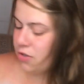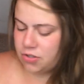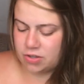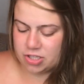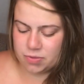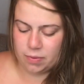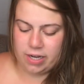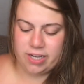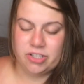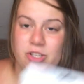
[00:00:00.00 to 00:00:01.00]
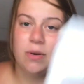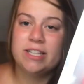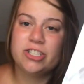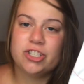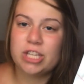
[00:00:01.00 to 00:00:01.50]
So this is what it is. So
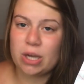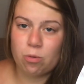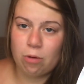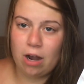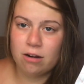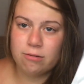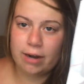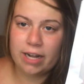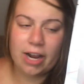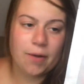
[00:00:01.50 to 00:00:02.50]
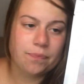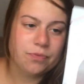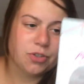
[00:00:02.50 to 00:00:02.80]
it's just like a rock right now.